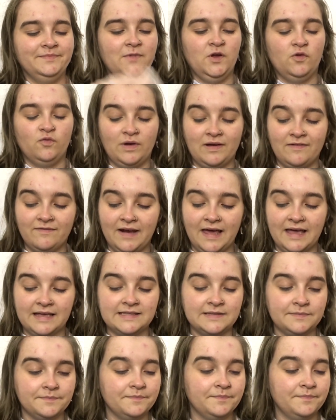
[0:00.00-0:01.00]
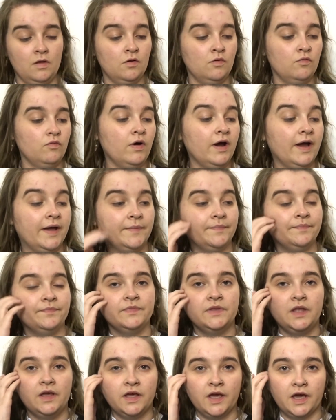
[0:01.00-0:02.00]
reflex. Right,
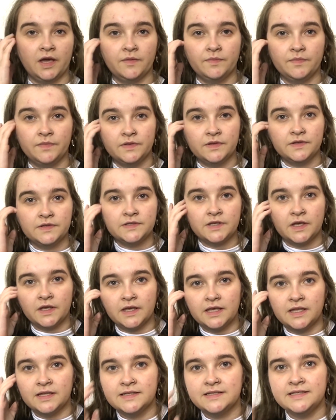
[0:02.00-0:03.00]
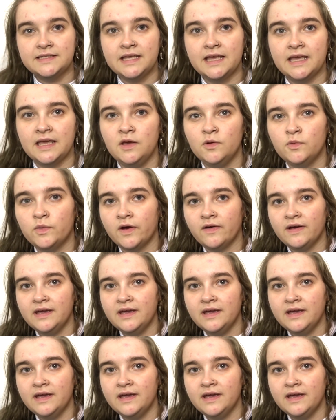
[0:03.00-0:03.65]
there you go. so you can see where it